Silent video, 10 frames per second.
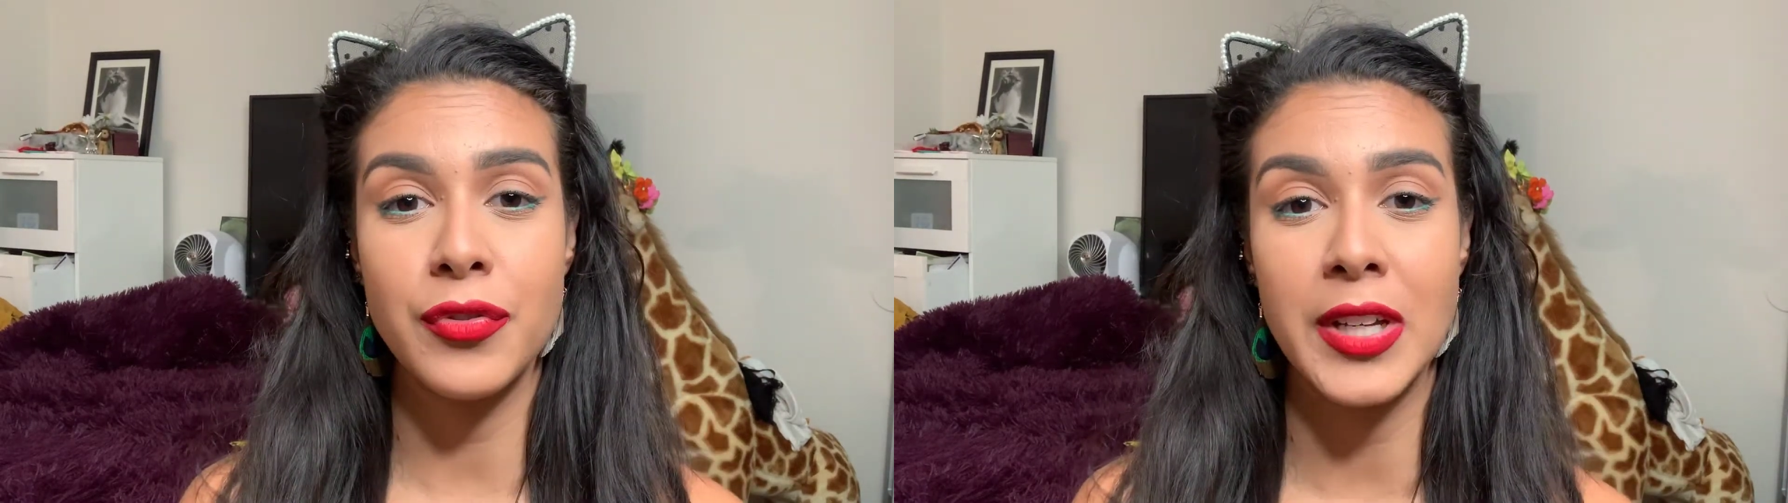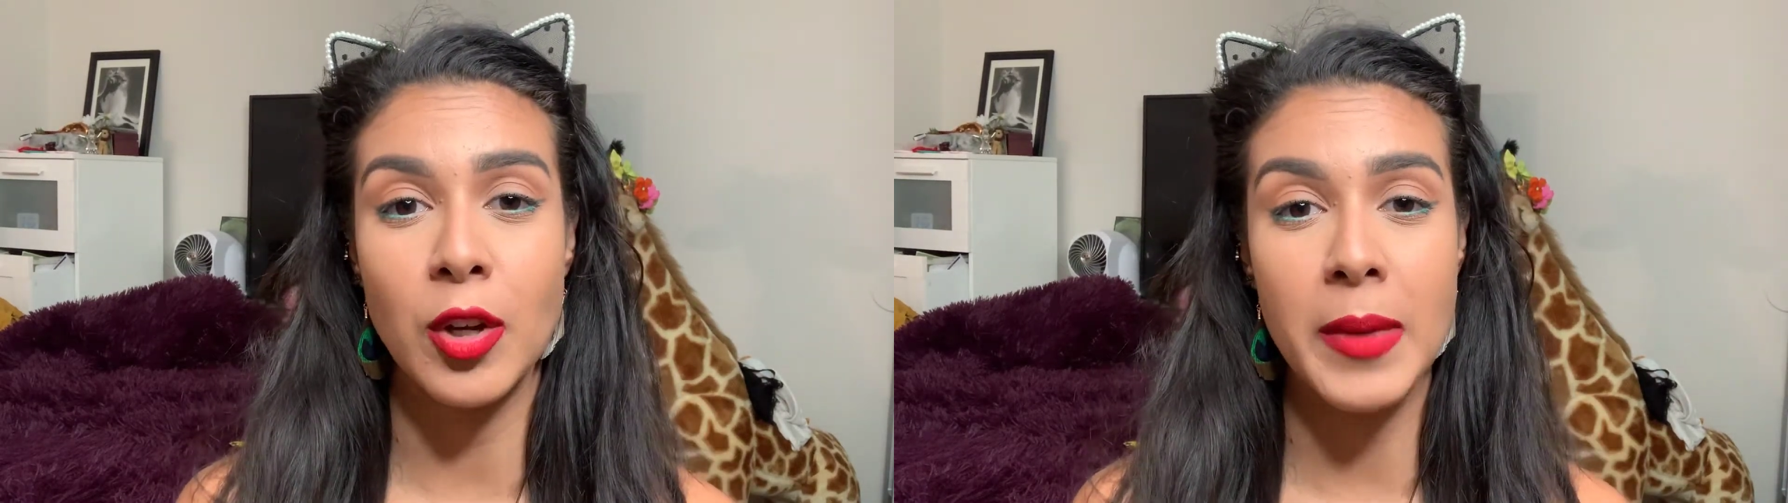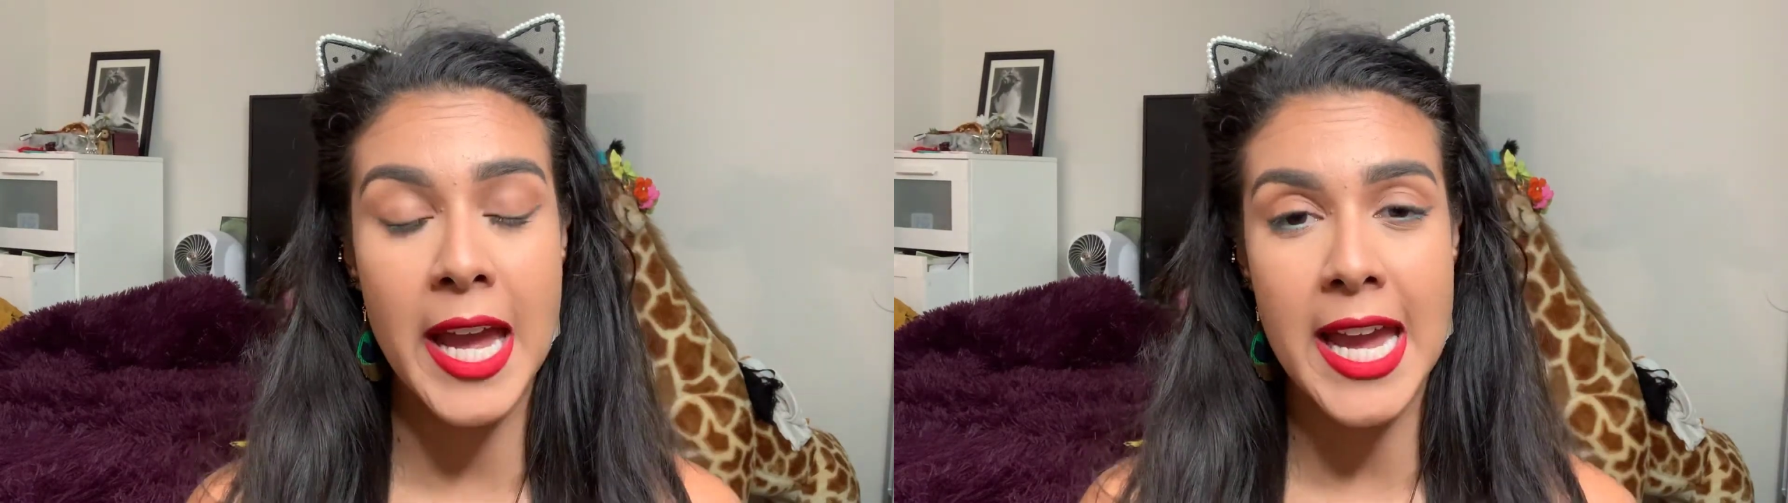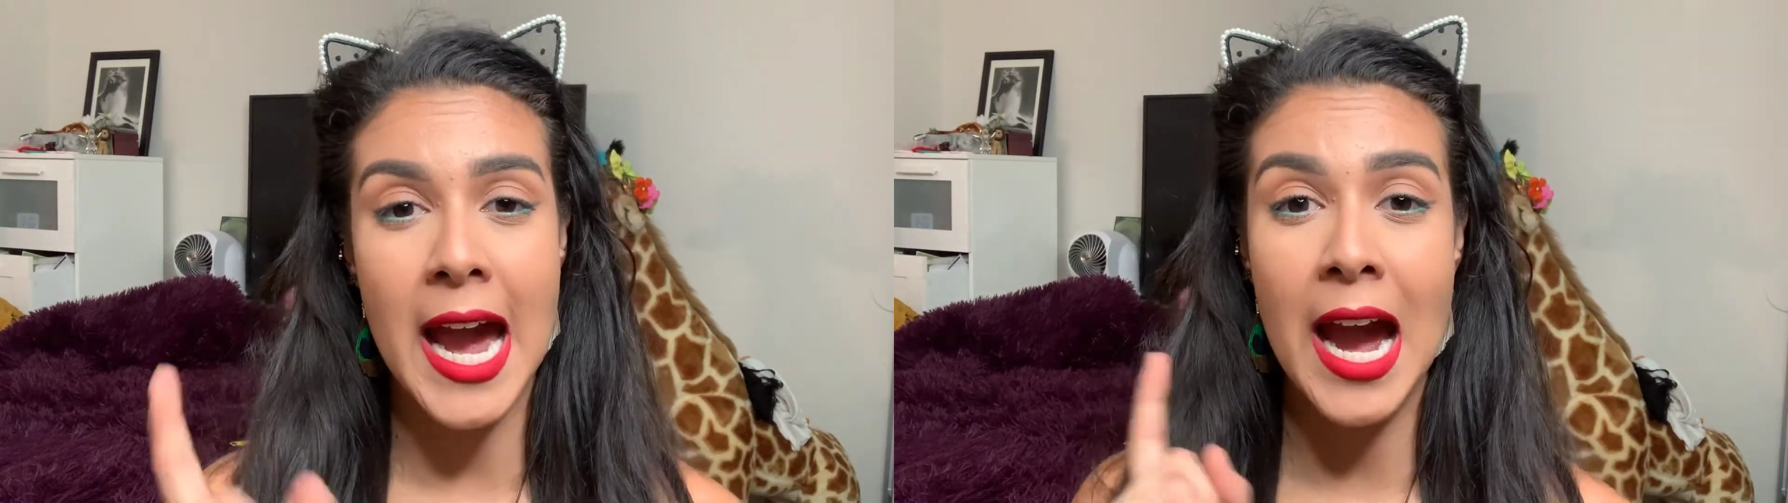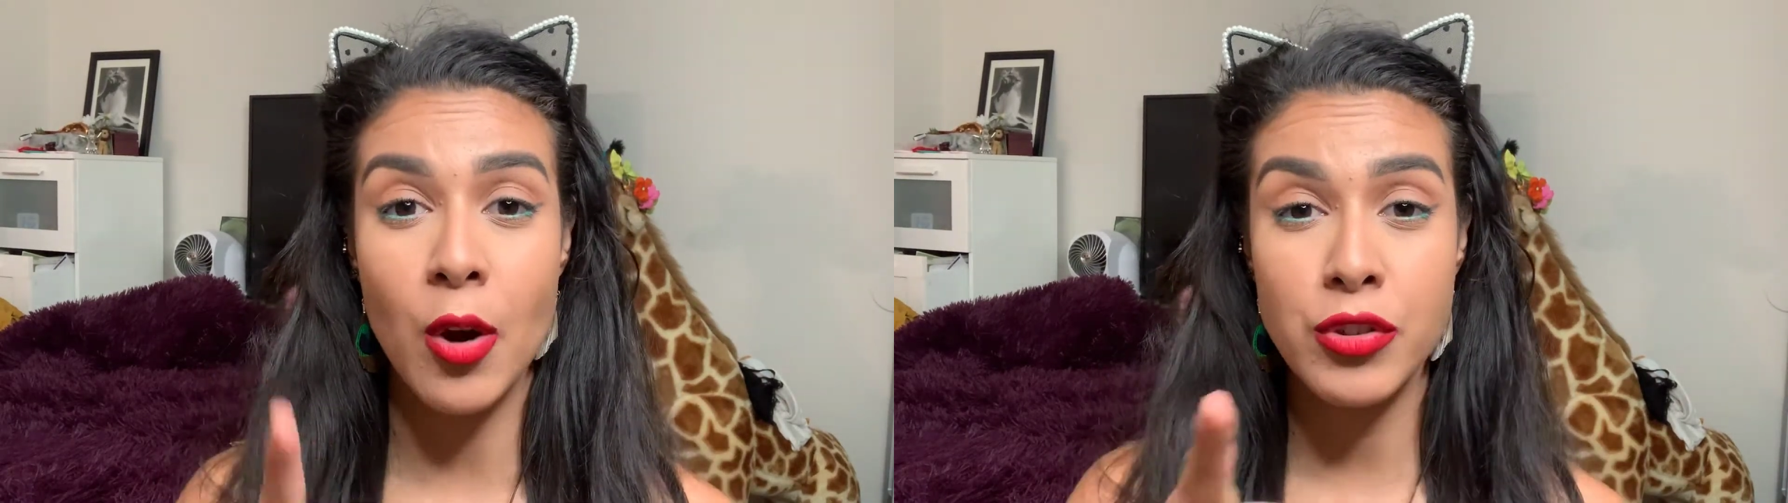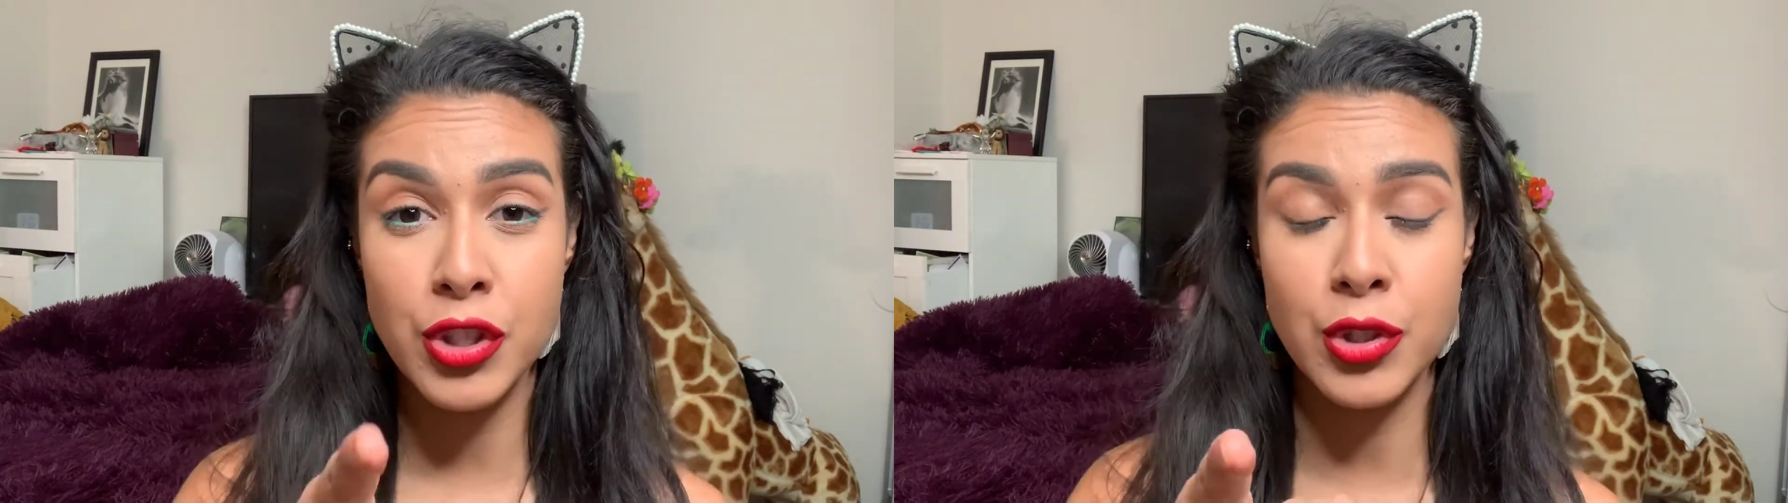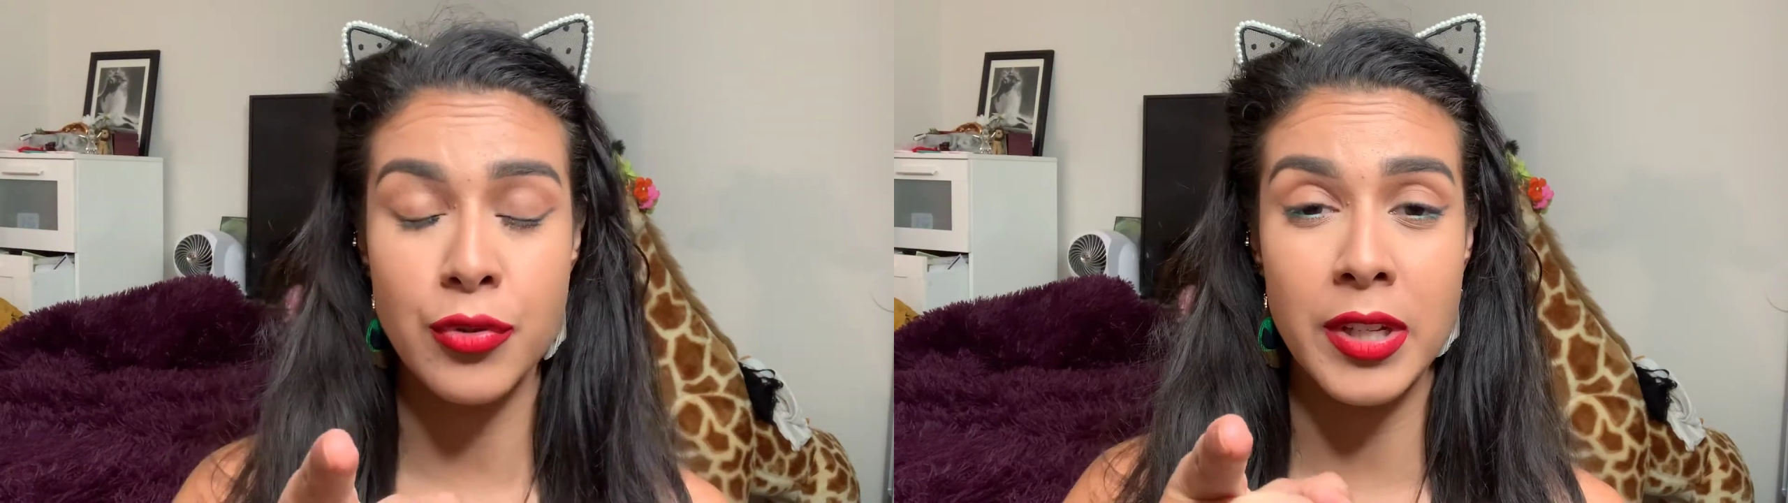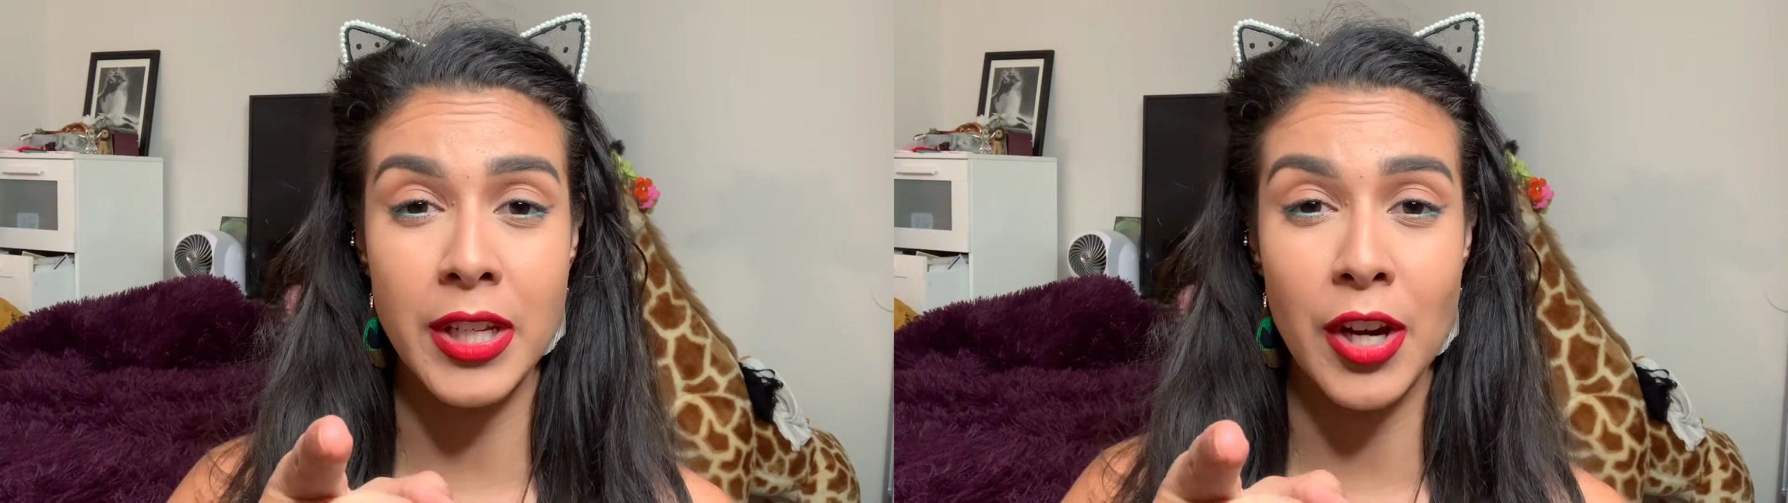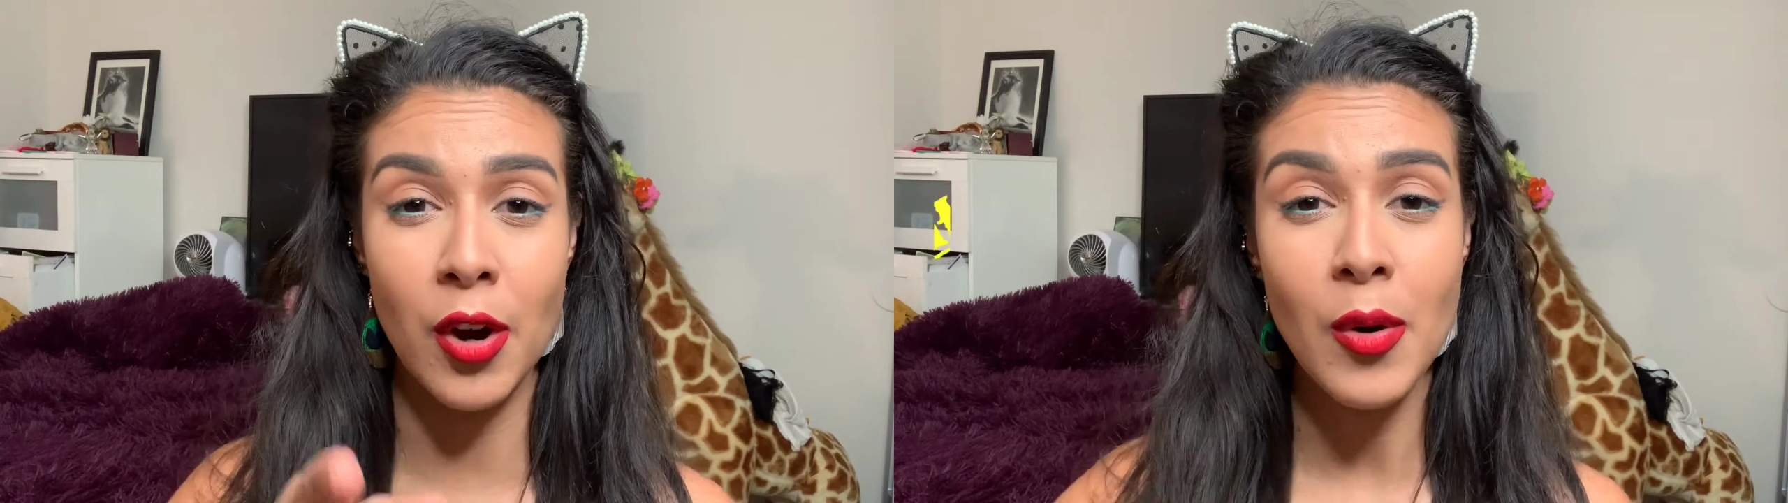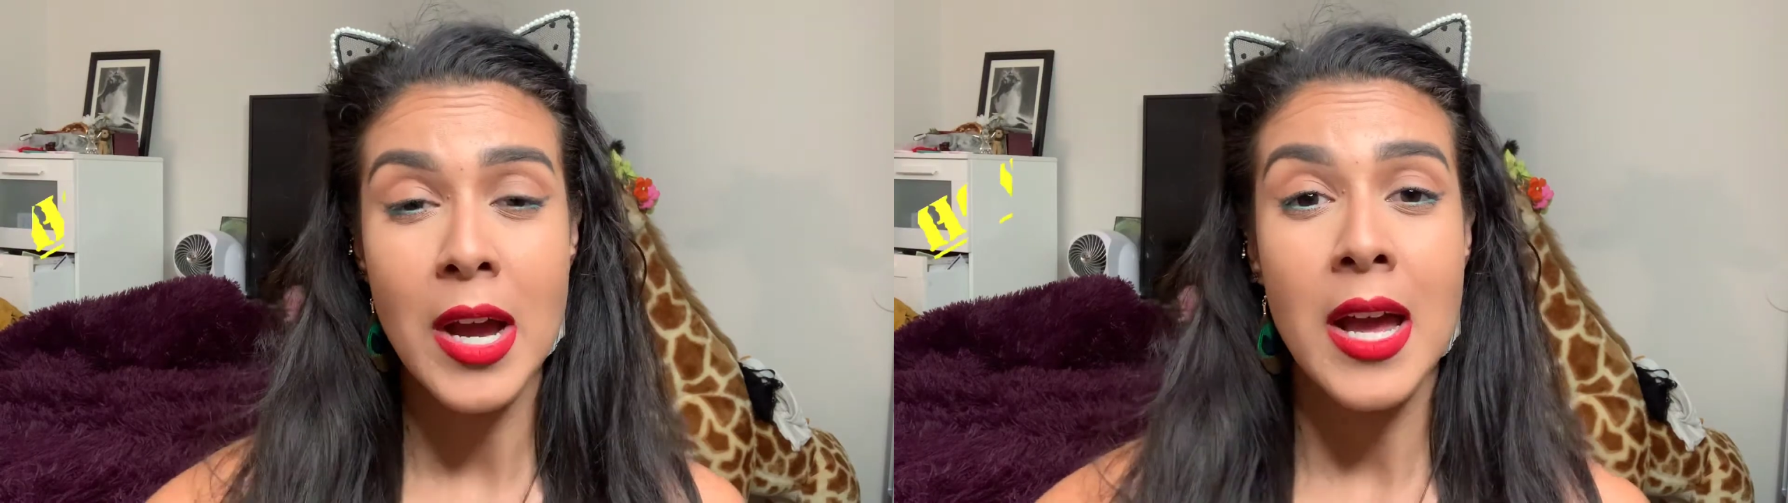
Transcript: film a how-to video.